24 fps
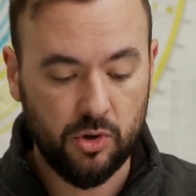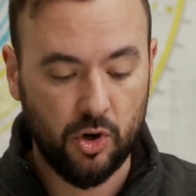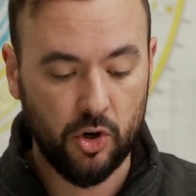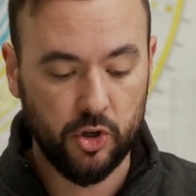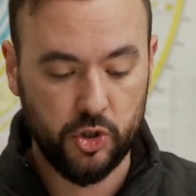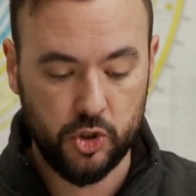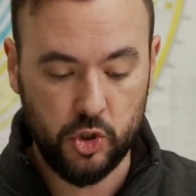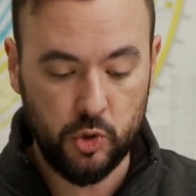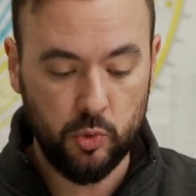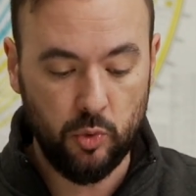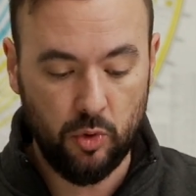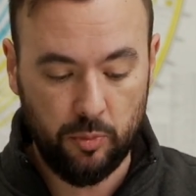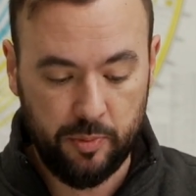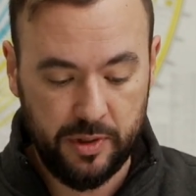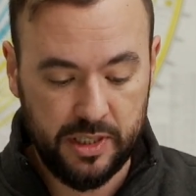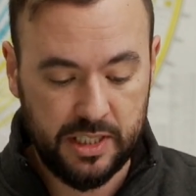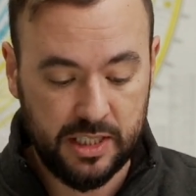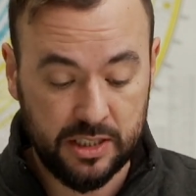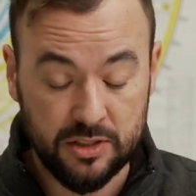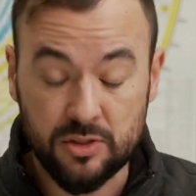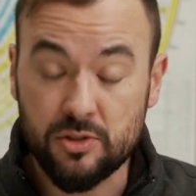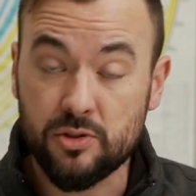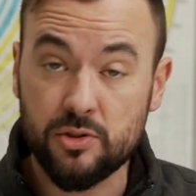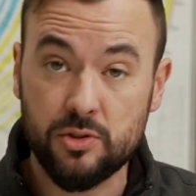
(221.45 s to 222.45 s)
or you will be
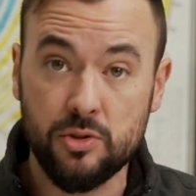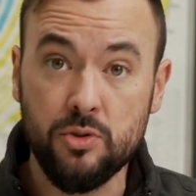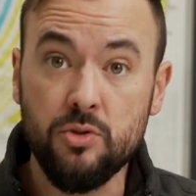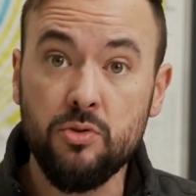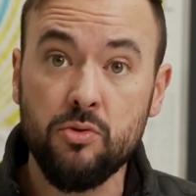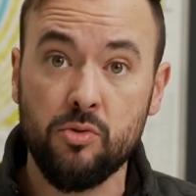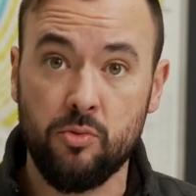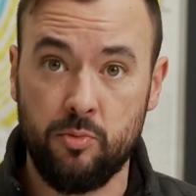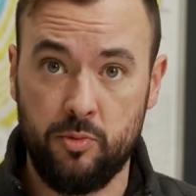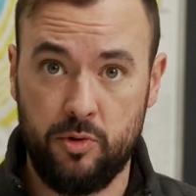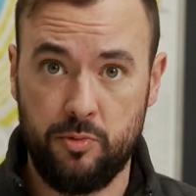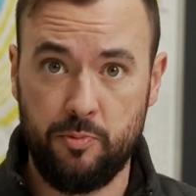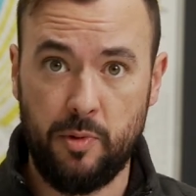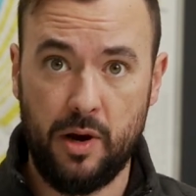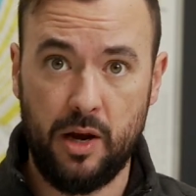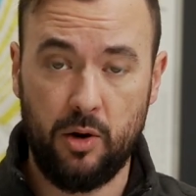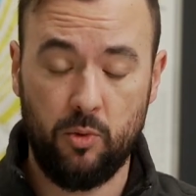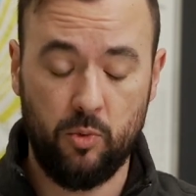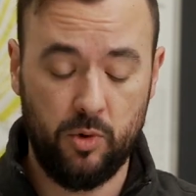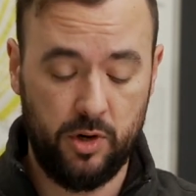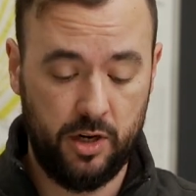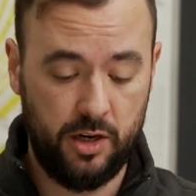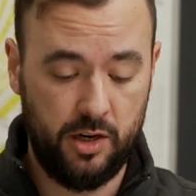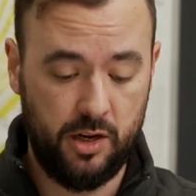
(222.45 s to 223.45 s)
consumed by
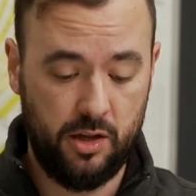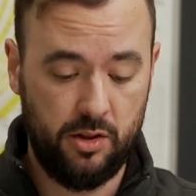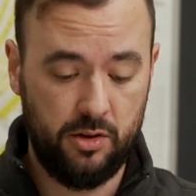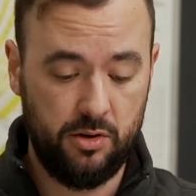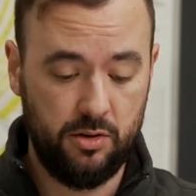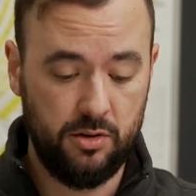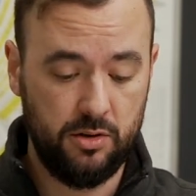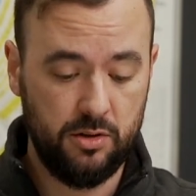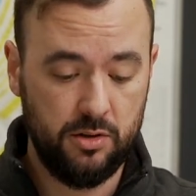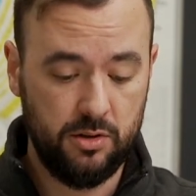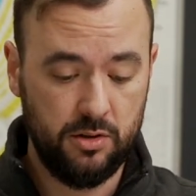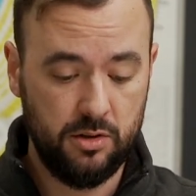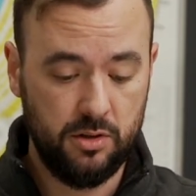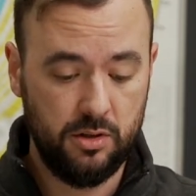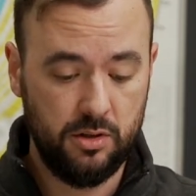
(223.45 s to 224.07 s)
one another.